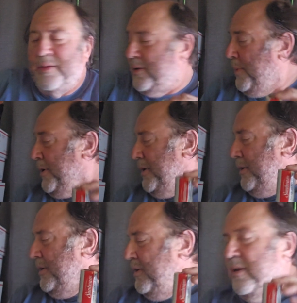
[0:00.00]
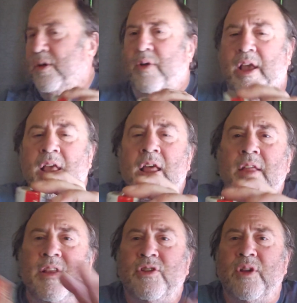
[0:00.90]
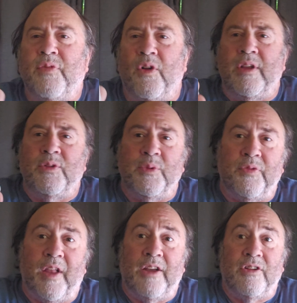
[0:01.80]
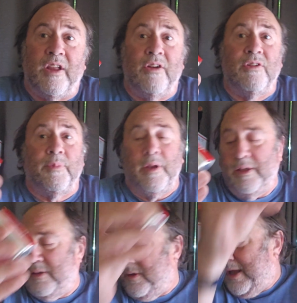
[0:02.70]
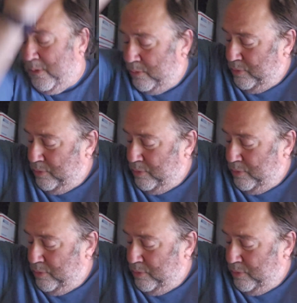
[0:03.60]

Come on. Okay, this could have fallen out of someone's flashlight or something. It's ow.